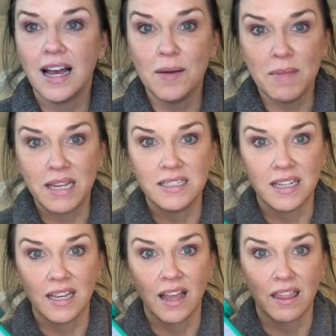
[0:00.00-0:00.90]

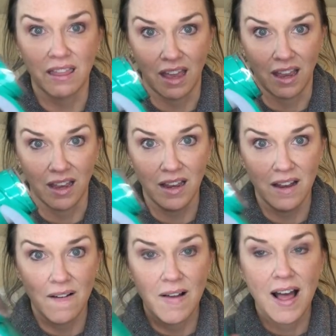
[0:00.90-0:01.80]
amazing thing,
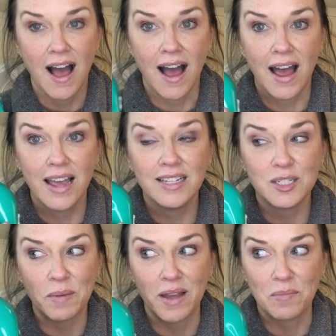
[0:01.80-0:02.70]
I
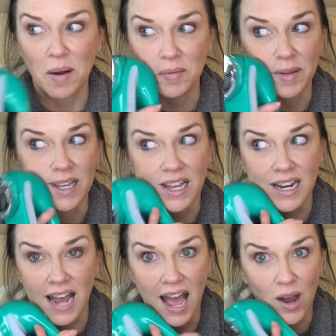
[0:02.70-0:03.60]
spent probably
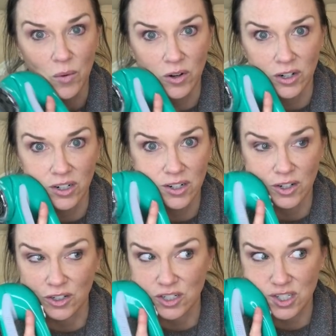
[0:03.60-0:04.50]
an hour
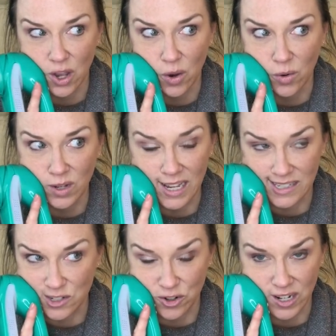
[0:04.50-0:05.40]
or so
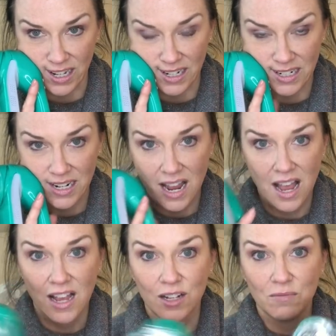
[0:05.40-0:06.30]
yesterday,
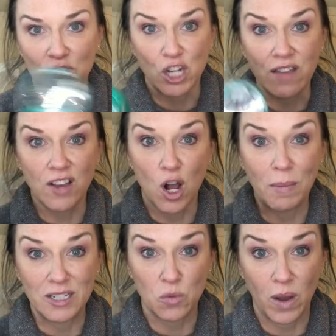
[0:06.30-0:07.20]
shaving all
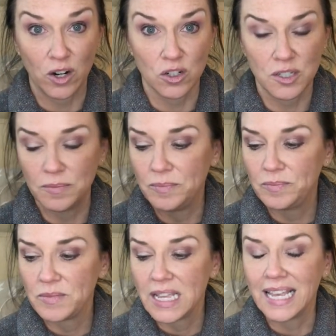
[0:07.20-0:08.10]
my sweaters.
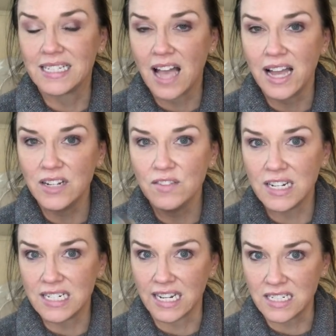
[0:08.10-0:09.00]
It's kind of an
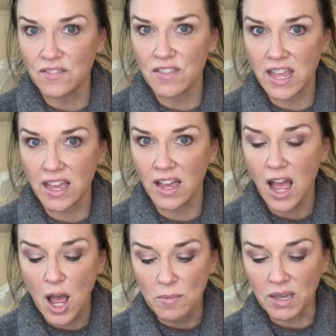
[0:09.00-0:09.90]
addictive thing
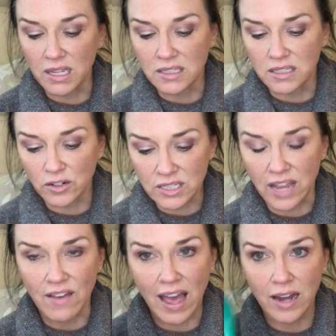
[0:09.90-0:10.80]
because seriously,
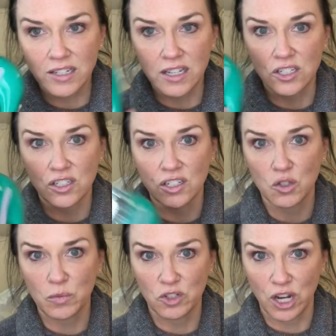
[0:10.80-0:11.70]
I've had
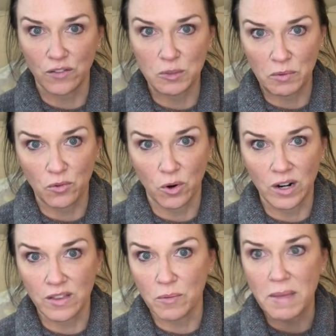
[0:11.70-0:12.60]
these shavers before
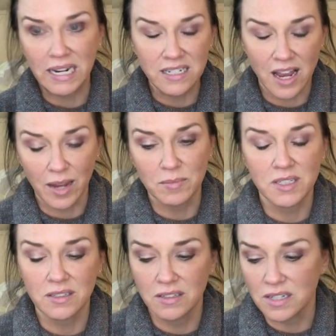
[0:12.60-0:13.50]
and they're many
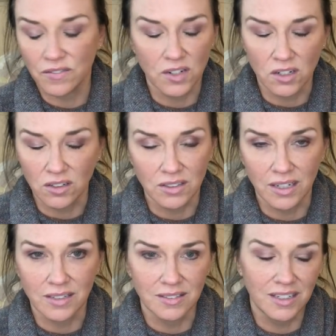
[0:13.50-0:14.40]
times difficult
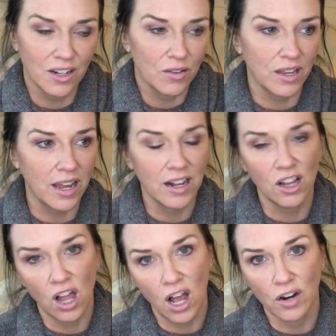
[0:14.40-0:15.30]
and you know they kind of
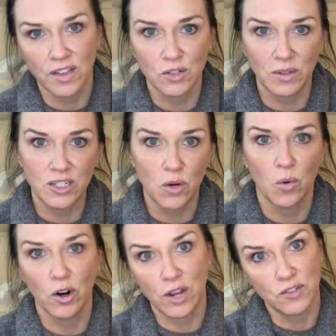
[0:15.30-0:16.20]
clog or they really don't
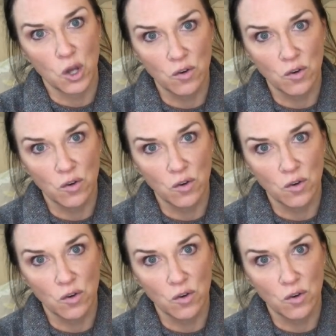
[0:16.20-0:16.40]
work. You have to go